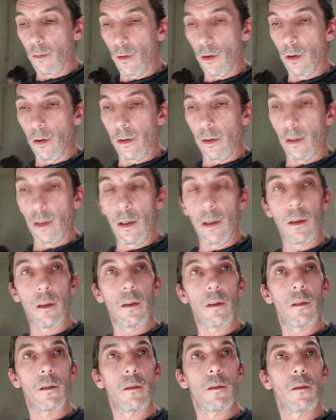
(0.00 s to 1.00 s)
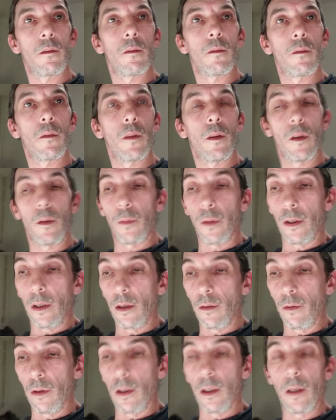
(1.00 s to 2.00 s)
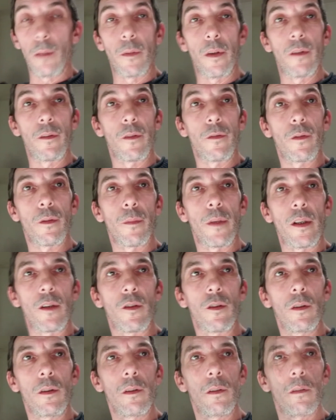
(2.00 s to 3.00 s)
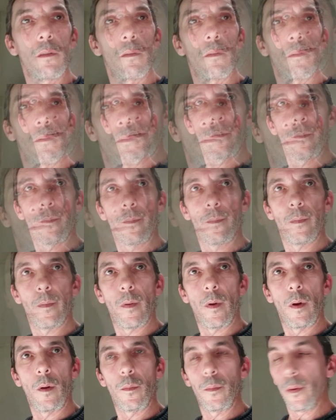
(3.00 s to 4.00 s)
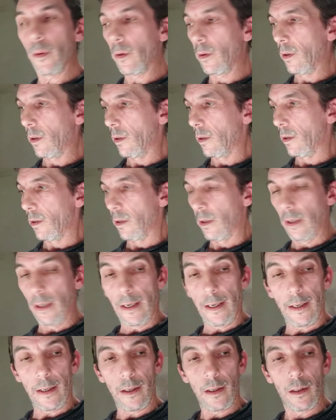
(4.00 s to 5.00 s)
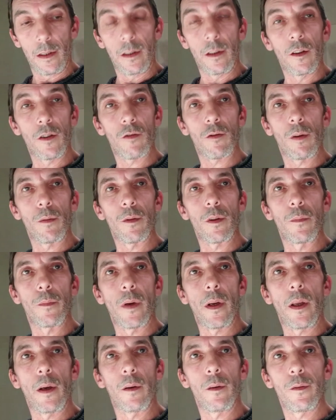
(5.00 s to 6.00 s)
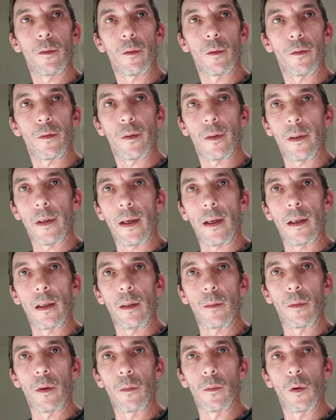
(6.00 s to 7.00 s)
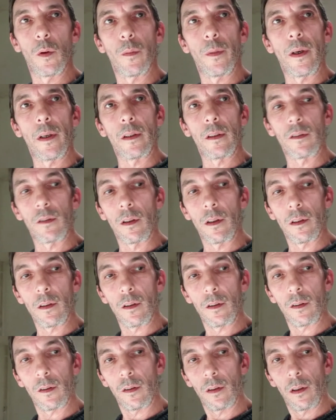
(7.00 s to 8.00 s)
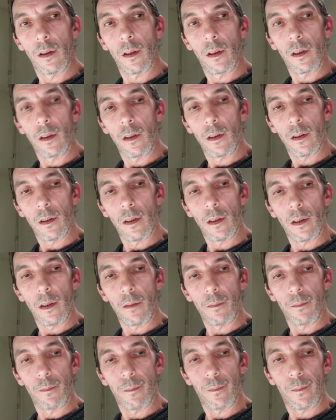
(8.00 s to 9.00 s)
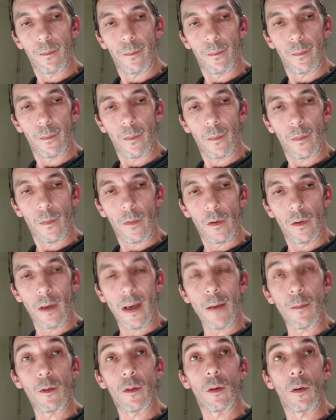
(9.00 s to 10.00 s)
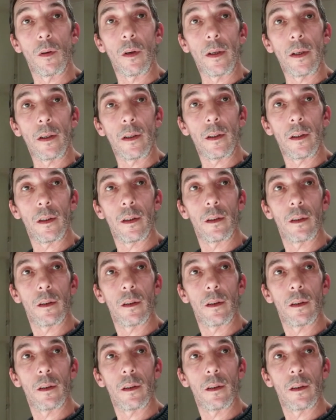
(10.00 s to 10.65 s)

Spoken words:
you liked it. Hope it gave you a little bit of information. I'll put a link in the description below if you want to find out a little bit more about these lights. There's an Amazon link.